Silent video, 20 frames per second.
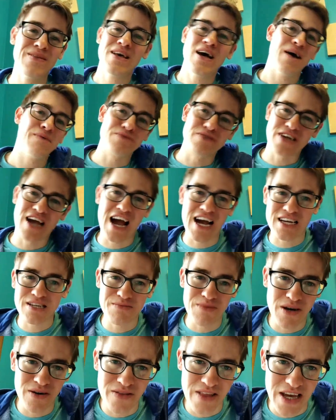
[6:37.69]
I'm jacked
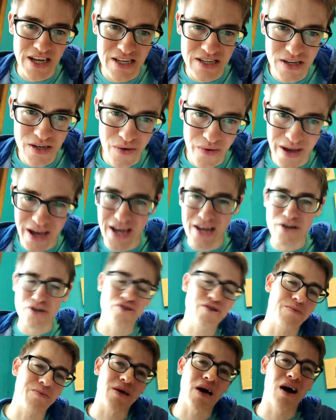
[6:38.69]
about like going on a
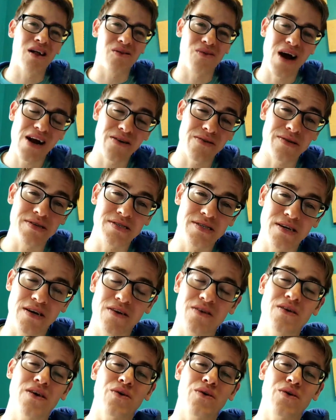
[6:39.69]
trip to Colorado this year.